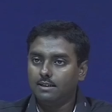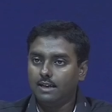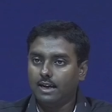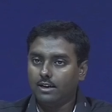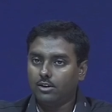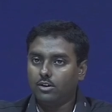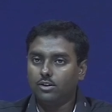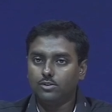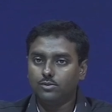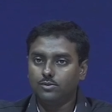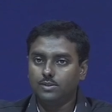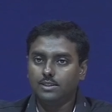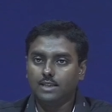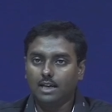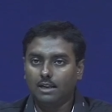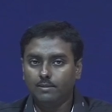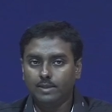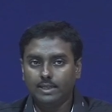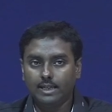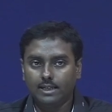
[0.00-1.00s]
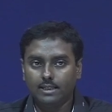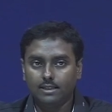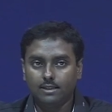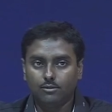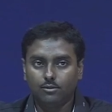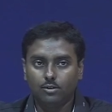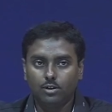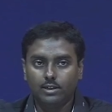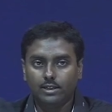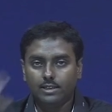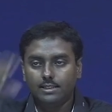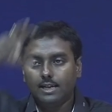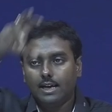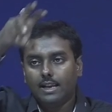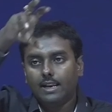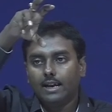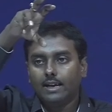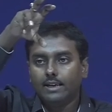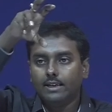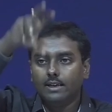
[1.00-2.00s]
across which I will be taking the voltage
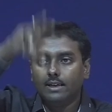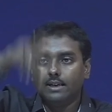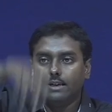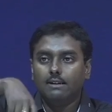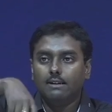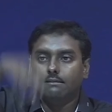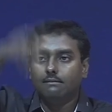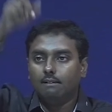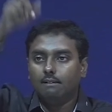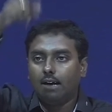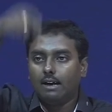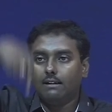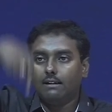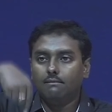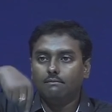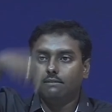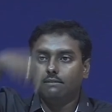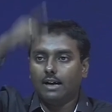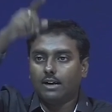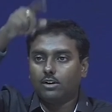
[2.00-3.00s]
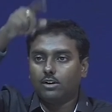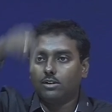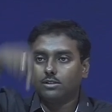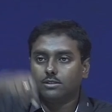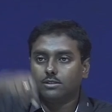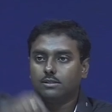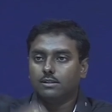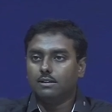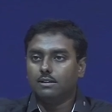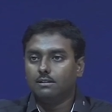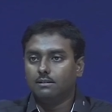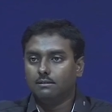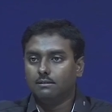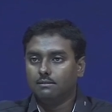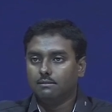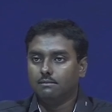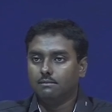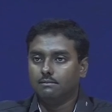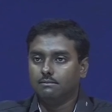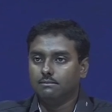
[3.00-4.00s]
and I uh, across the
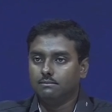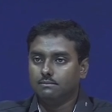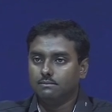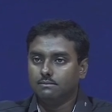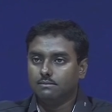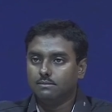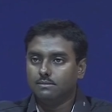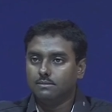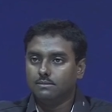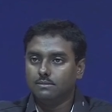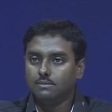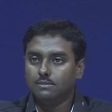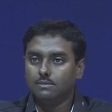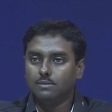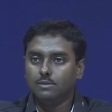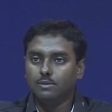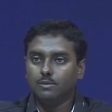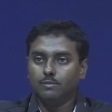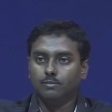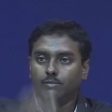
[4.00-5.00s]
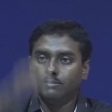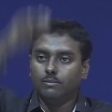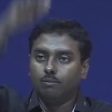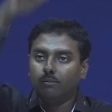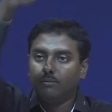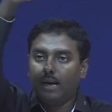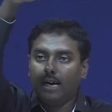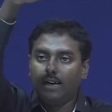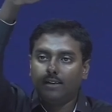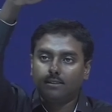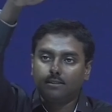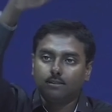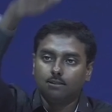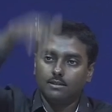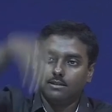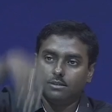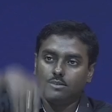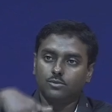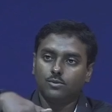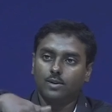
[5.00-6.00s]
um, uh, bias
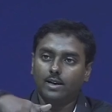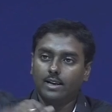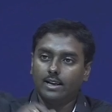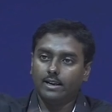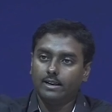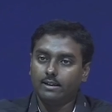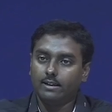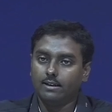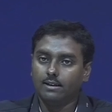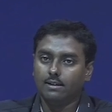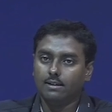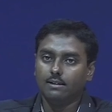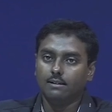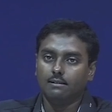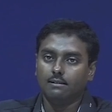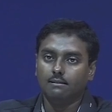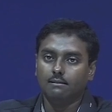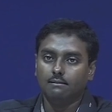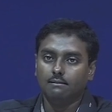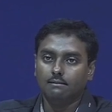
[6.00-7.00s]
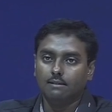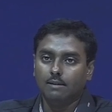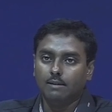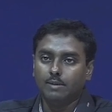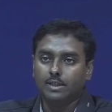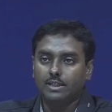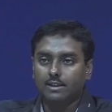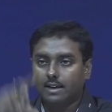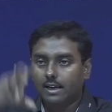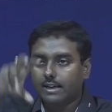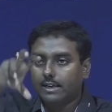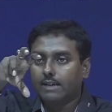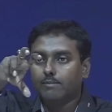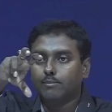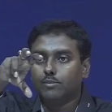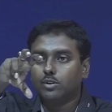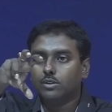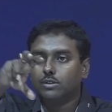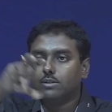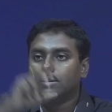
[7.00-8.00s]
this one and uh, emitter I can
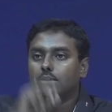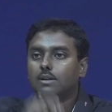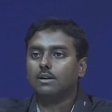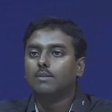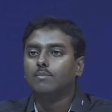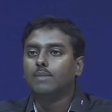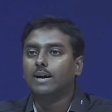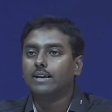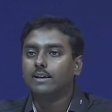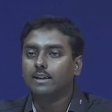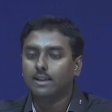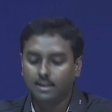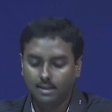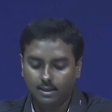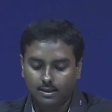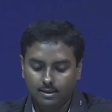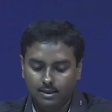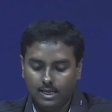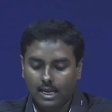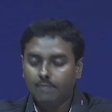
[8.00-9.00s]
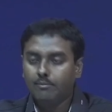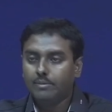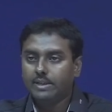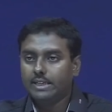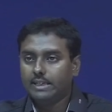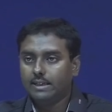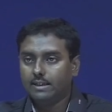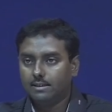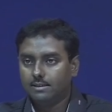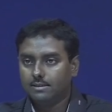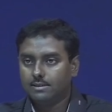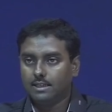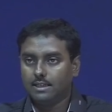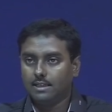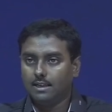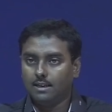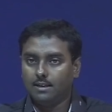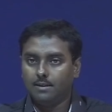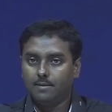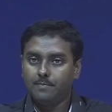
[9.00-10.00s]
put uh, my empty
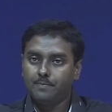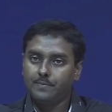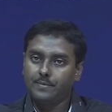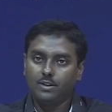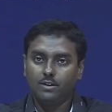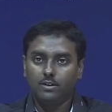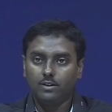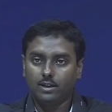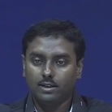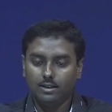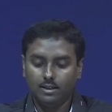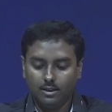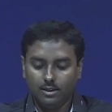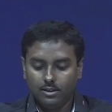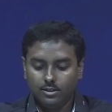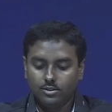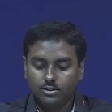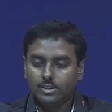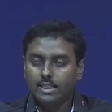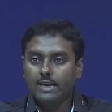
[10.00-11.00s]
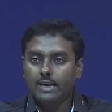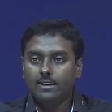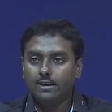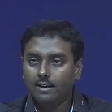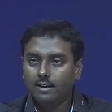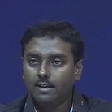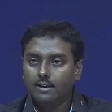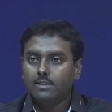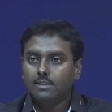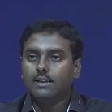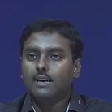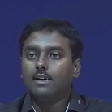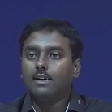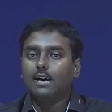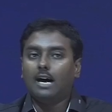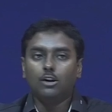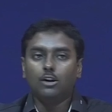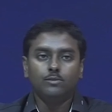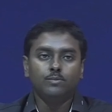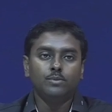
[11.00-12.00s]
signal. Okay. So, then the
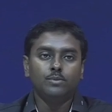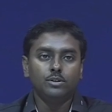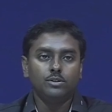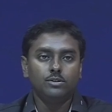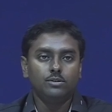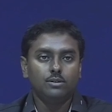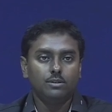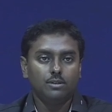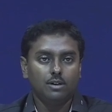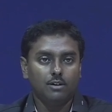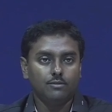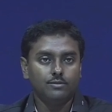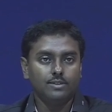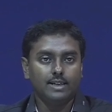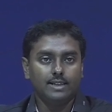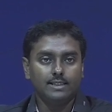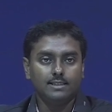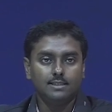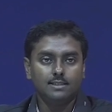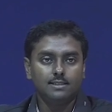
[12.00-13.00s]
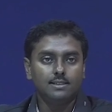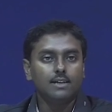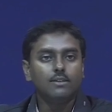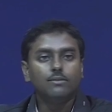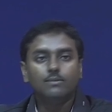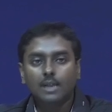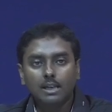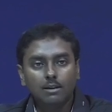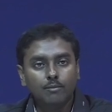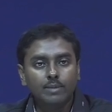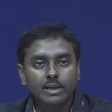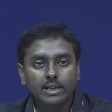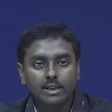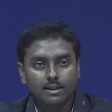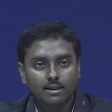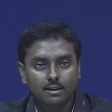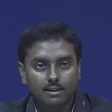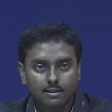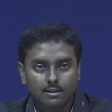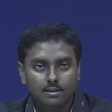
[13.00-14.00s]
output of the resistor will be
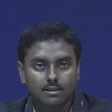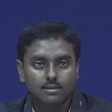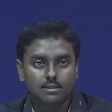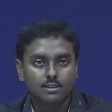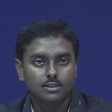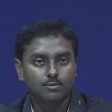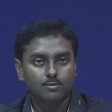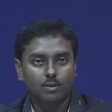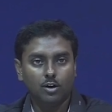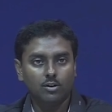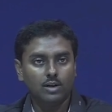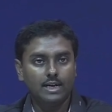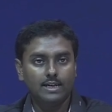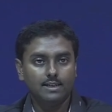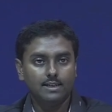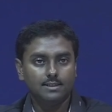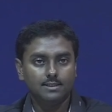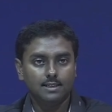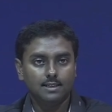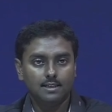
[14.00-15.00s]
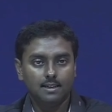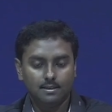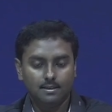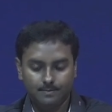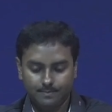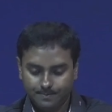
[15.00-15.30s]
this modulated signal